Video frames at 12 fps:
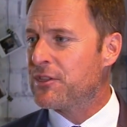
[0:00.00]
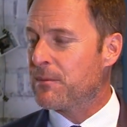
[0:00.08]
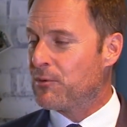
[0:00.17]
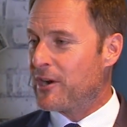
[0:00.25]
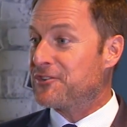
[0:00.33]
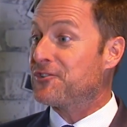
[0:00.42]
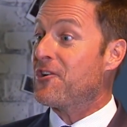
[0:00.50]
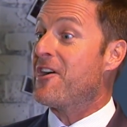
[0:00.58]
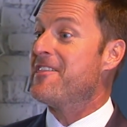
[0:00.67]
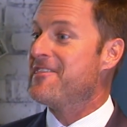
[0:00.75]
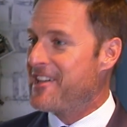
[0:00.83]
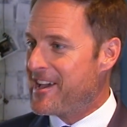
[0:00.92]
the pressure
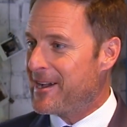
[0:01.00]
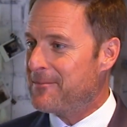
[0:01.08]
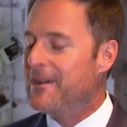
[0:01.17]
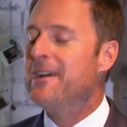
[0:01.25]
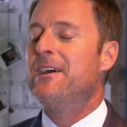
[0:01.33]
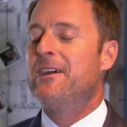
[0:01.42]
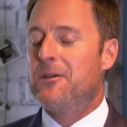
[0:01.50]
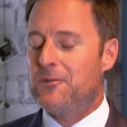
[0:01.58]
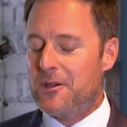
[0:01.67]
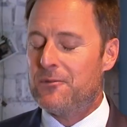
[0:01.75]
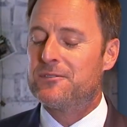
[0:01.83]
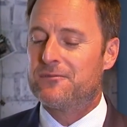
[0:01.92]
on them it,
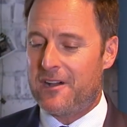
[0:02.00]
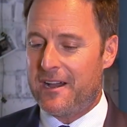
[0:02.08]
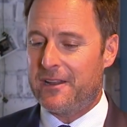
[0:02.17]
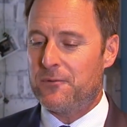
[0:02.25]
it, was fun.